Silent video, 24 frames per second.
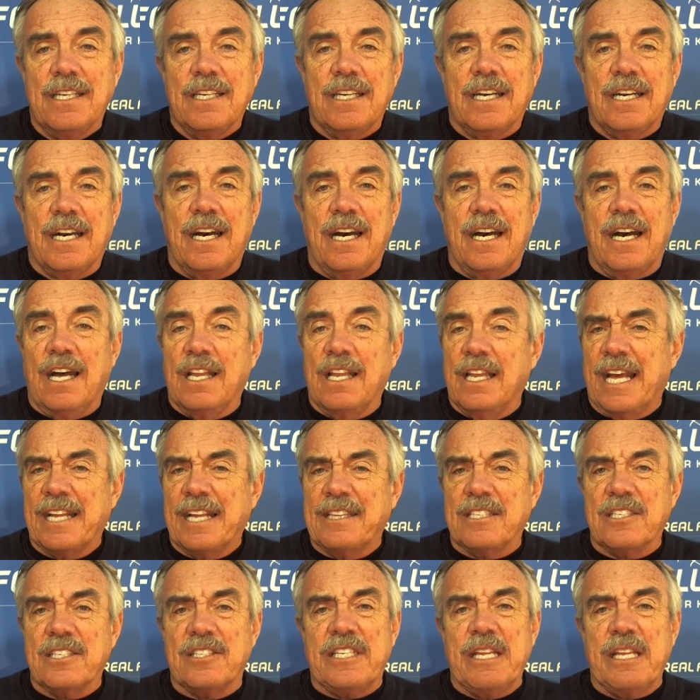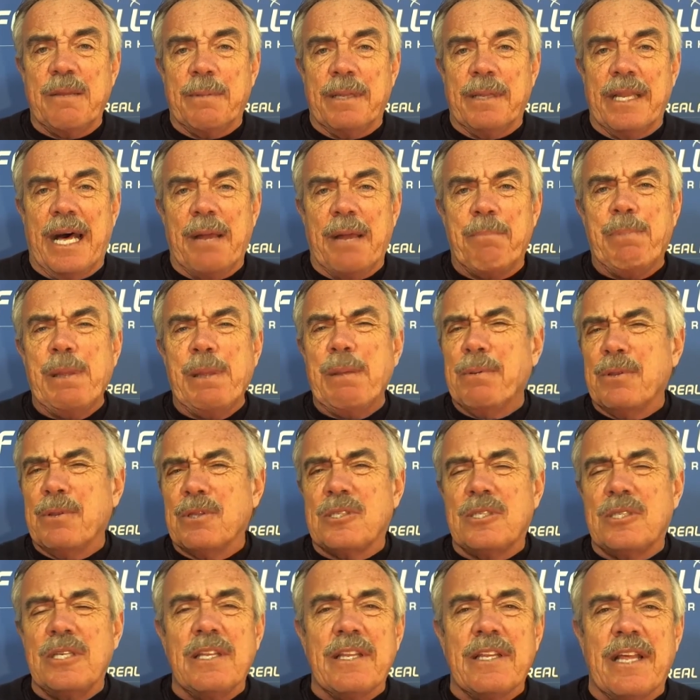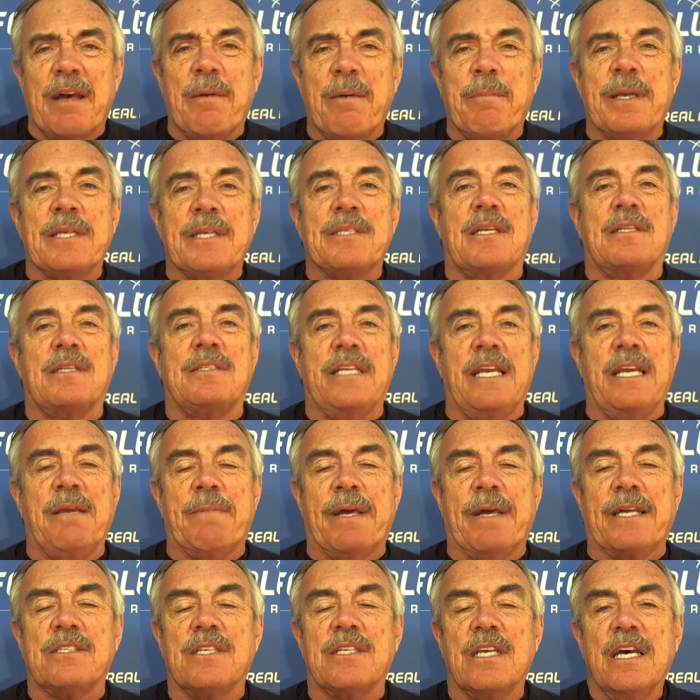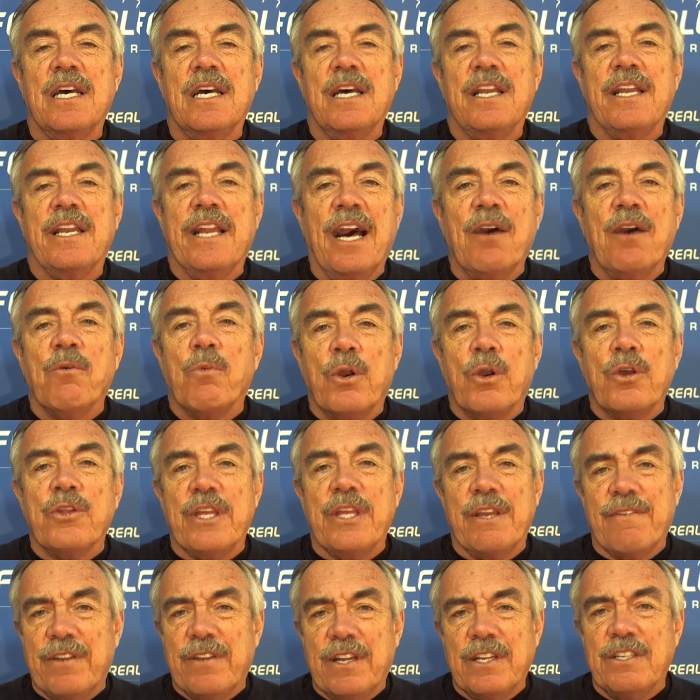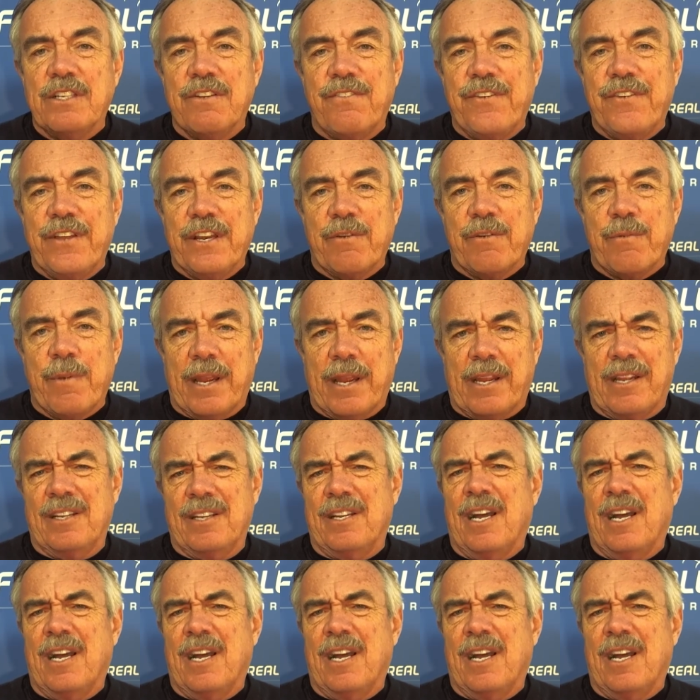I like this team a lot. People see them as a team that's not worthy of an undefeated record.